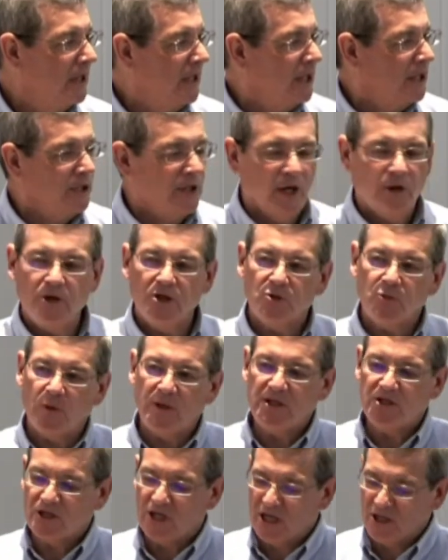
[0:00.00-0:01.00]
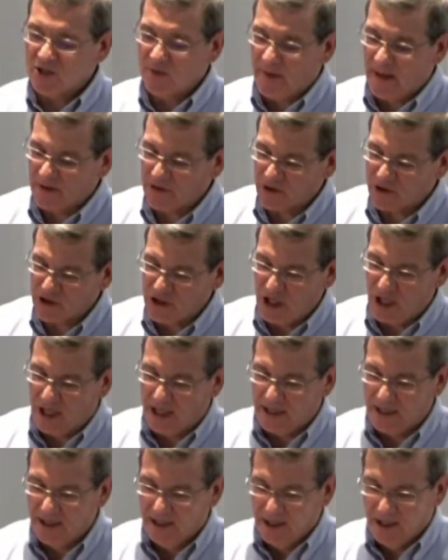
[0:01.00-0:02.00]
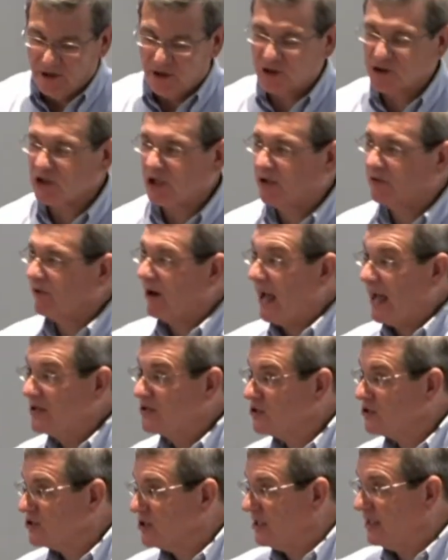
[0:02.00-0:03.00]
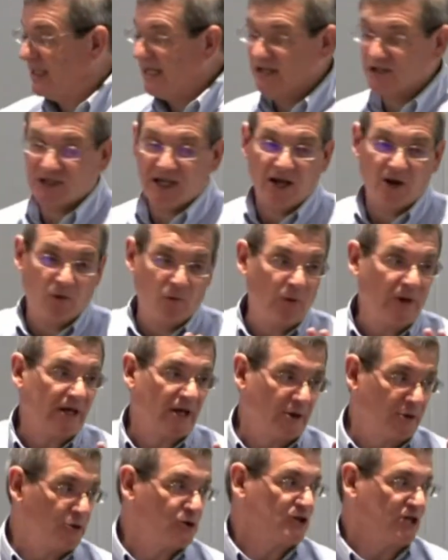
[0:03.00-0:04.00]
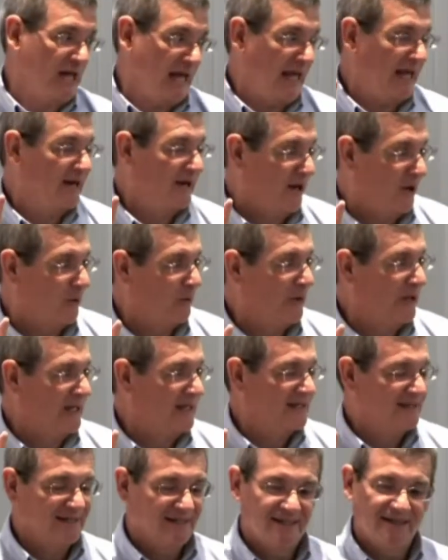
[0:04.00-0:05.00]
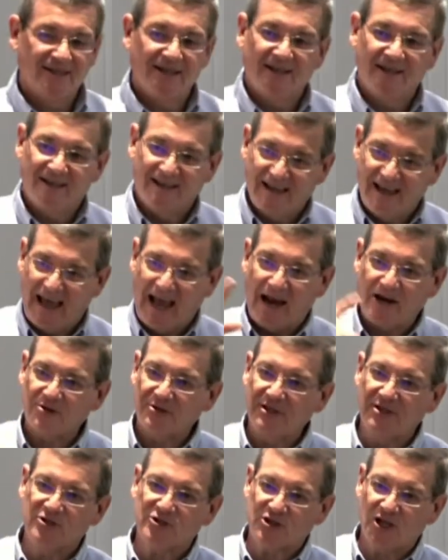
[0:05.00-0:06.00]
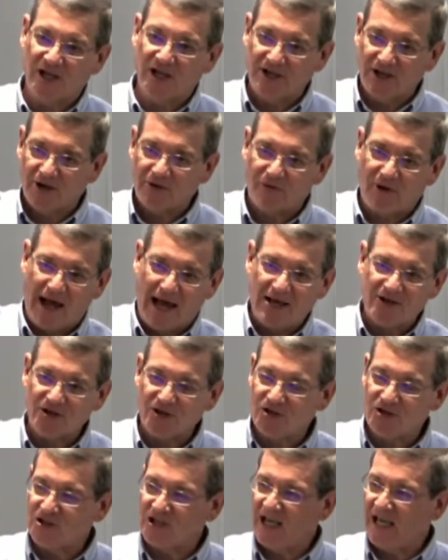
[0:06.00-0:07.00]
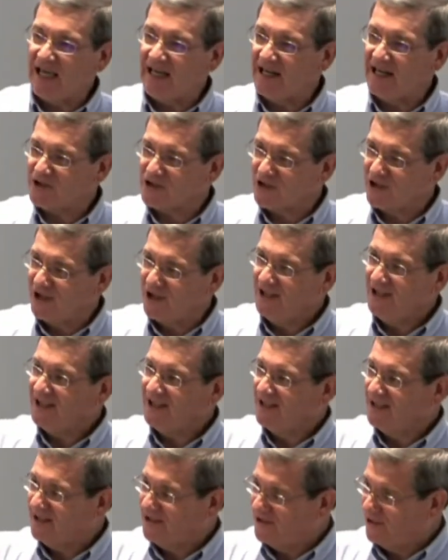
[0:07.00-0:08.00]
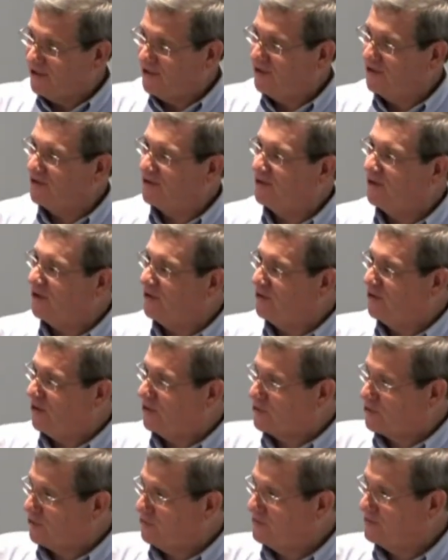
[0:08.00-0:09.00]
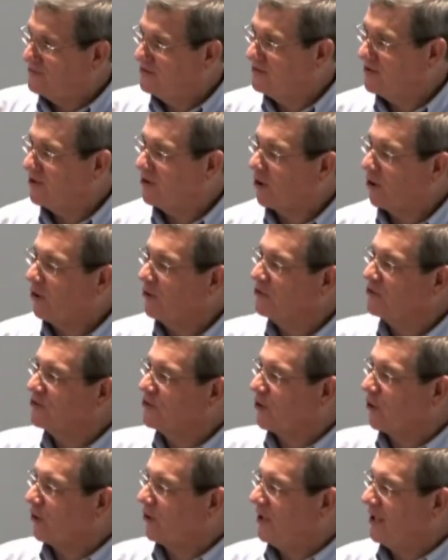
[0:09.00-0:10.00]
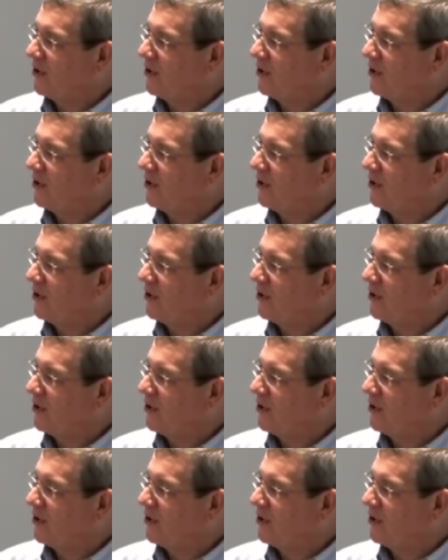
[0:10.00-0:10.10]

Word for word: Notice what he says about the sun. The sun rises in the east. Now, we understand, don't we? Actually, the sun doesn't rise and set, it's the, the, the, the earth turning